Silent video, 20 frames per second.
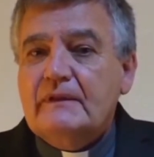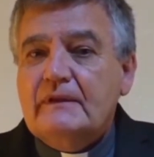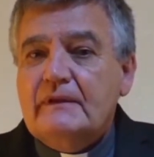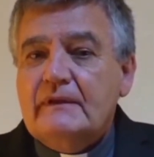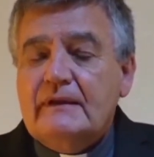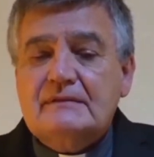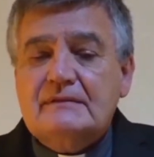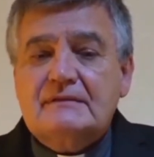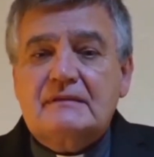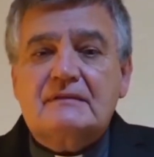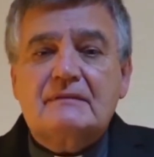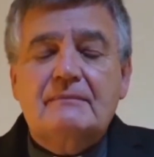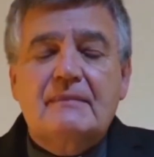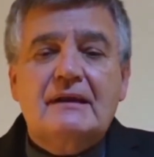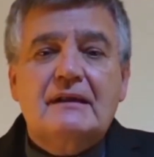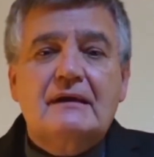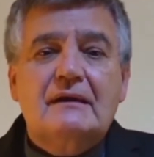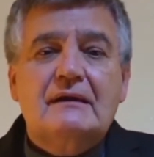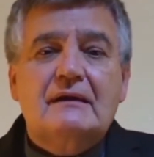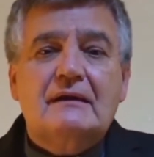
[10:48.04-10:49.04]
This
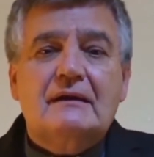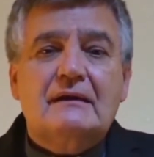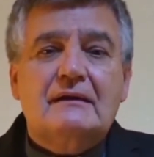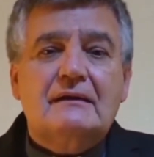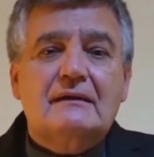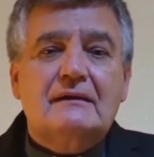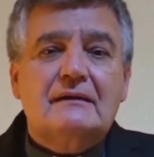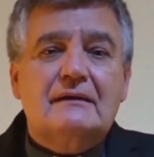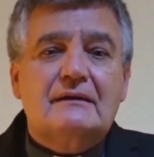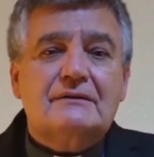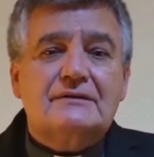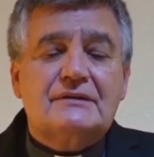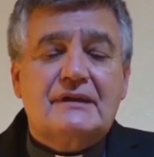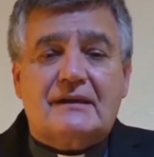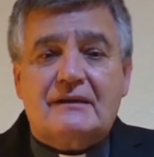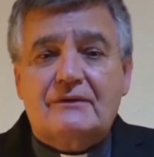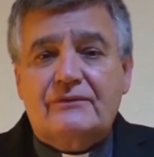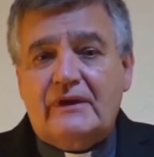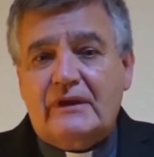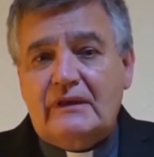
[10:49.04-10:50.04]
week he has
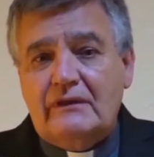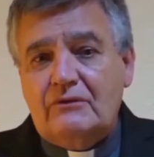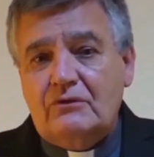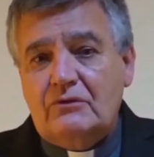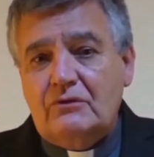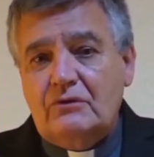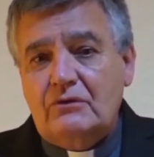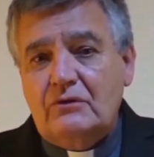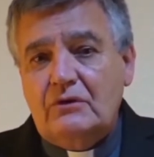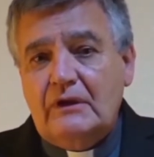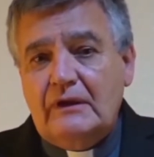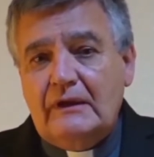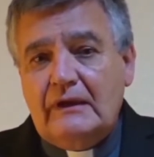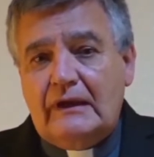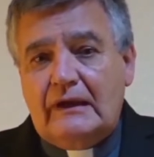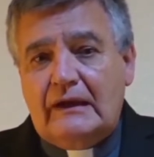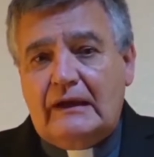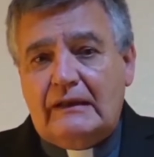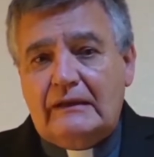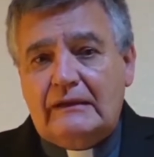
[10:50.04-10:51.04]
referred to the synod
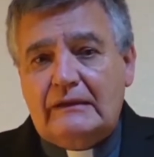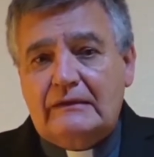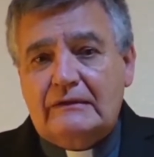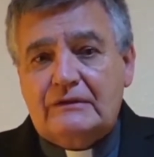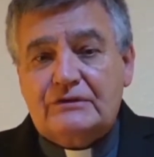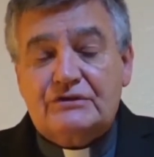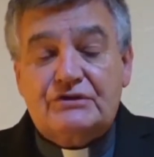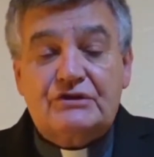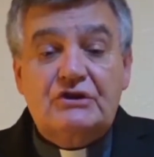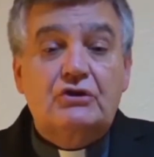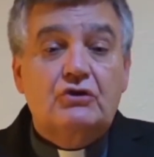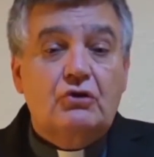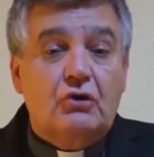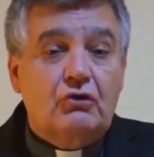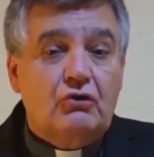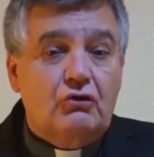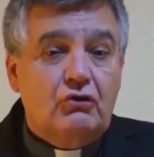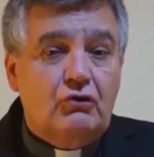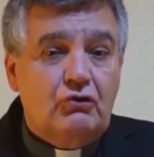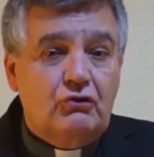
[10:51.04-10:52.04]
of his
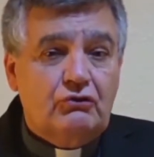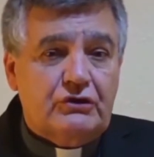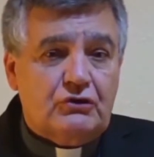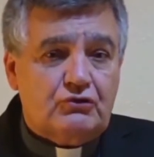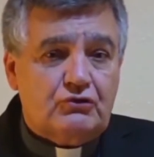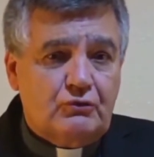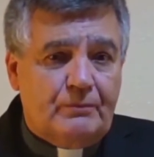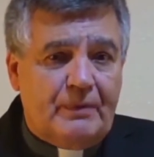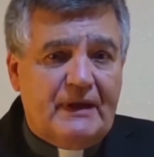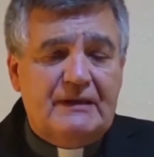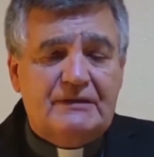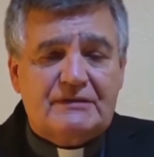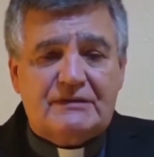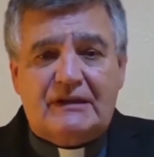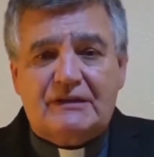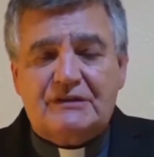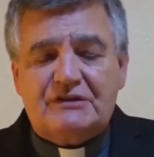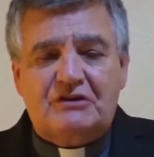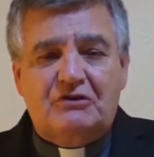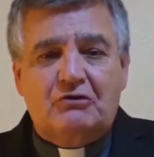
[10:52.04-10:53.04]
country, the
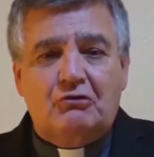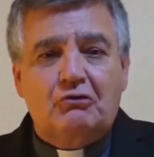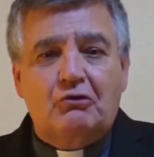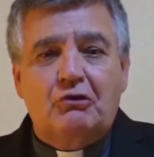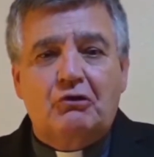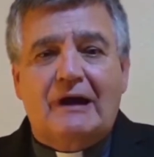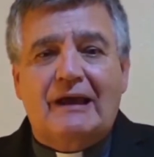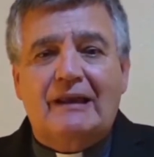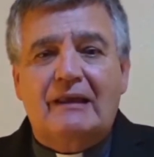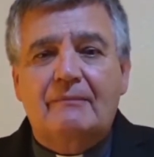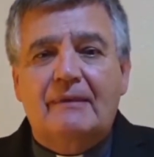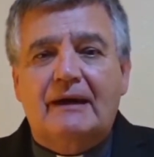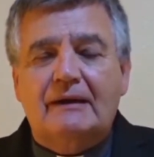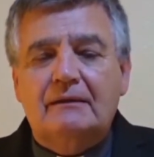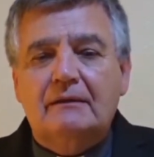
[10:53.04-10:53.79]
German Synod,